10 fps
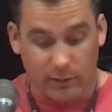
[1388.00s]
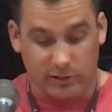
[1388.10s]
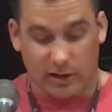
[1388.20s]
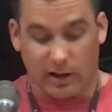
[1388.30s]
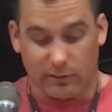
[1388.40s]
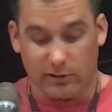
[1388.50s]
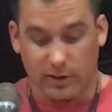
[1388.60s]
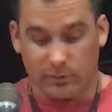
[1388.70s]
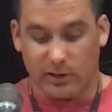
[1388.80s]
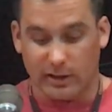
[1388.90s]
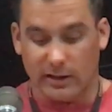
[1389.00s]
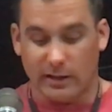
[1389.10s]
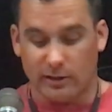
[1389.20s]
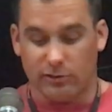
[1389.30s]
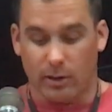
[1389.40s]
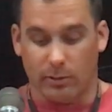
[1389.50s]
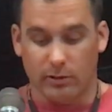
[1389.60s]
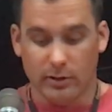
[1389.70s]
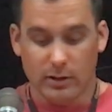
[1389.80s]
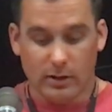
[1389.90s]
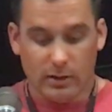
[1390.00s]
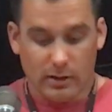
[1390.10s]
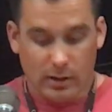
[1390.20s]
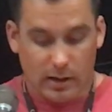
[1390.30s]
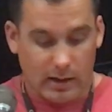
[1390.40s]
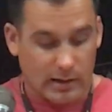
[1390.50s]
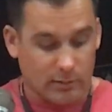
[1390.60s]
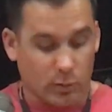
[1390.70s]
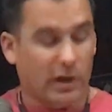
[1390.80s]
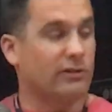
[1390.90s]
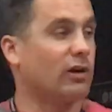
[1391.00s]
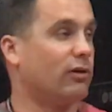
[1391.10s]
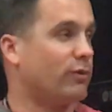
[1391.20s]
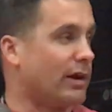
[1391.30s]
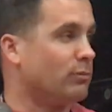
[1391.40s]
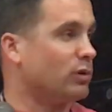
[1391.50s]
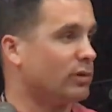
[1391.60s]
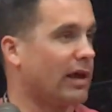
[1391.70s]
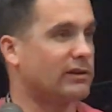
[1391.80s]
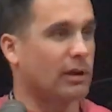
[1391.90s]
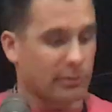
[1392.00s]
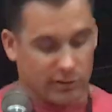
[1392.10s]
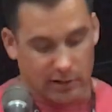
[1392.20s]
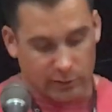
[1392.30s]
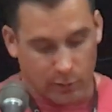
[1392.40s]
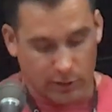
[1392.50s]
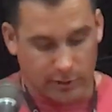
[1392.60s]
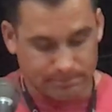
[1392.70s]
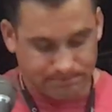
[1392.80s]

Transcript: I was going to cover this up so I didn't get into trouble when I saw red and blue lights coming around the corner.